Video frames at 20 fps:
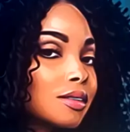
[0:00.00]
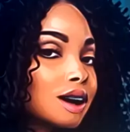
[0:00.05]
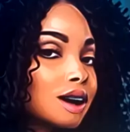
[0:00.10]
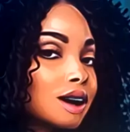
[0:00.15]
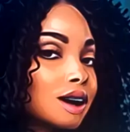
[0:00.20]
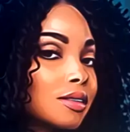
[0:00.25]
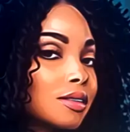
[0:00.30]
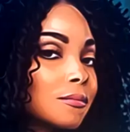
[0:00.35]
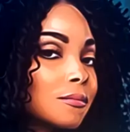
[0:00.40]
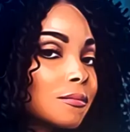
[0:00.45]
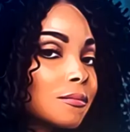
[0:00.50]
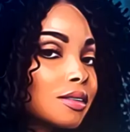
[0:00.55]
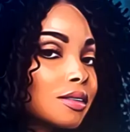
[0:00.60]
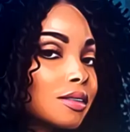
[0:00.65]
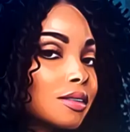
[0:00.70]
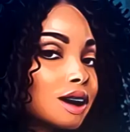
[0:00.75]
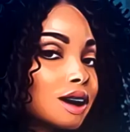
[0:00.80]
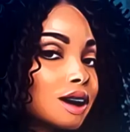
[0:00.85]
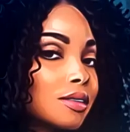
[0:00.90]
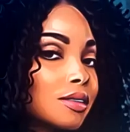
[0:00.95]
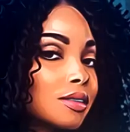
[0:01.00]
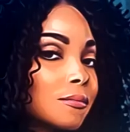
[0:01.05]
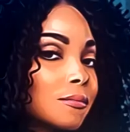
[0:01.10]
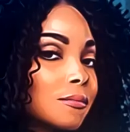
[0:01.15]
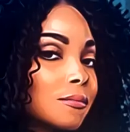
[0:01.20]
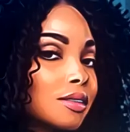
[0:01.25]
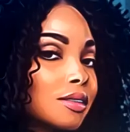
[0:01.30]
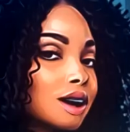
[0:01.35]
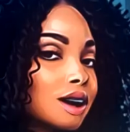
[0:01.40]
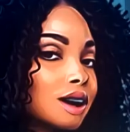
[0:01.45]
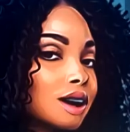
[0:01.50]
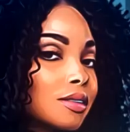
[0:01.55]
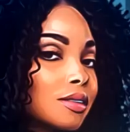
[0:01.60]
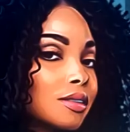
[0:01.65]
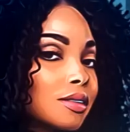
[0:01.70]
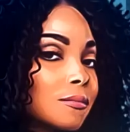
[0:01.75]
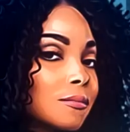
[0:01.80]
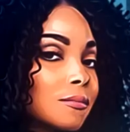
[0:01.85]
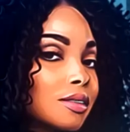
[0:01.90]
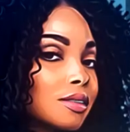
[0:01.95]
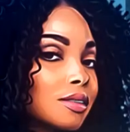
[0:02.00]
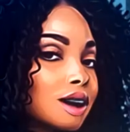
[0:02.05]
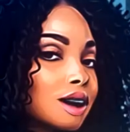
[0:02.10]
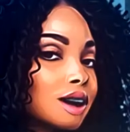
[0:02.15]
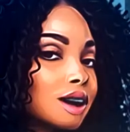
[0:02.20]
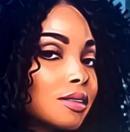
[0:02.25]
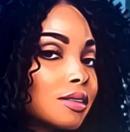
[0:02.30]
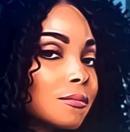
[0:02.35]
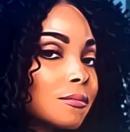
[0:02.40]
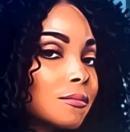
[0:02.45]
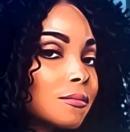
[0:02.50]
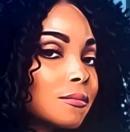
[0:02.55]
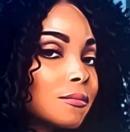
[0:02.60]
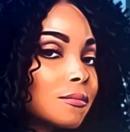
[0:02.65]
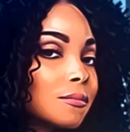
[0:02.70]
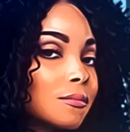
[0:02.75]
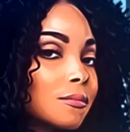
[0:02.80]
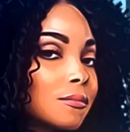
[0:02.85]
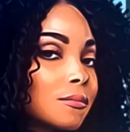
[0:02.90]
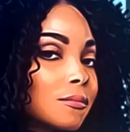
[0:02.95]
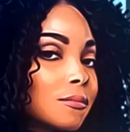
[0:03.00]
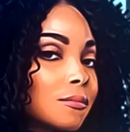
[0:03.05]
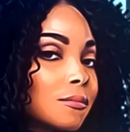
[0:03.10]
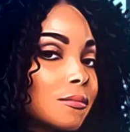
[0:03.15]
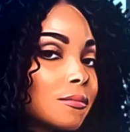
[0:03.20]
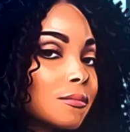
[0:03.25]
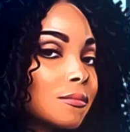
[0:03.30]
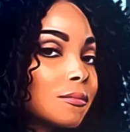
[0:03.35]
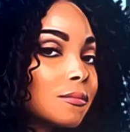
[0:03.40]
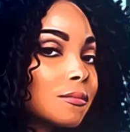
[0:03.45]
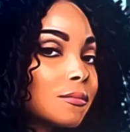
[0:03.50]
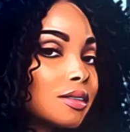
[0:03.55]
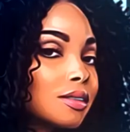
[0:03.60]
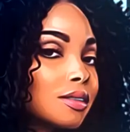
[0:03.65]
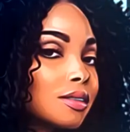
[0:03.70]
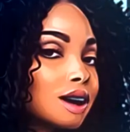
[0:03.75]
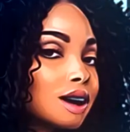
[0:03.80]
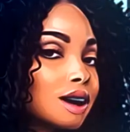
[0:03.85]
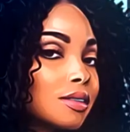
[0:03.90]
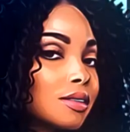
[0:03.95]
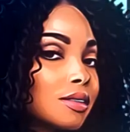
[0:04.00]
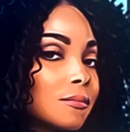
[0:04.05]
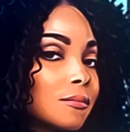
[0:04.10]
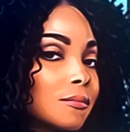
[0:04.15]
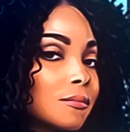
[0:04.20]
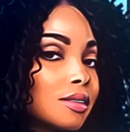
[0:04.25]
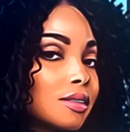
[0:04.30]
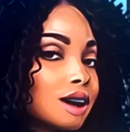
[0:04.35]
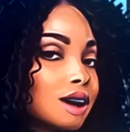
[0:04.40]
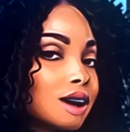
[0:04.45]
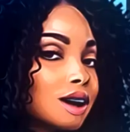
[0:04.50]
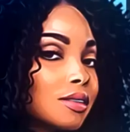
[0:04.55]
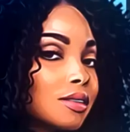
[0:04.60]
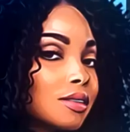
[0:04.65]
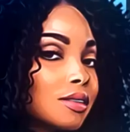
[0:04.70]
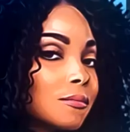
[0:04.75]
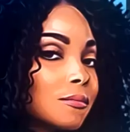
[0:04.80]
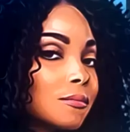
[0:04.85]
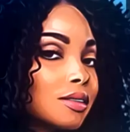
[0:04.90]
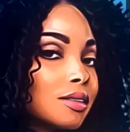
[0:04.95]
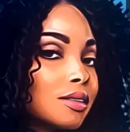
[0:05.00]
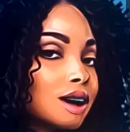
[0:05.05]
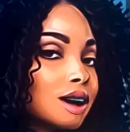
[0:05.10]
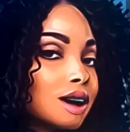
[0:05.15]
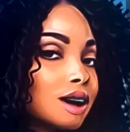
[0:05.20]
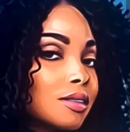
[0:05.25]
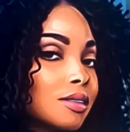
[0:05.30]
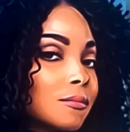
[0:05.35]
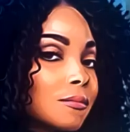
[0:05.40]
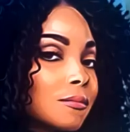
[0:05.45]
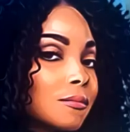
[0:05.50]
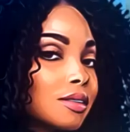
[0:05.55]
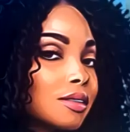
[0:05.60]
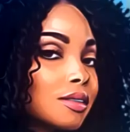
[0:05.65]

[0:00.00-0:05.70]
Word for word: Take your shades off, sit them on the bar top and say, girl, that's not cool. Say it, Drew.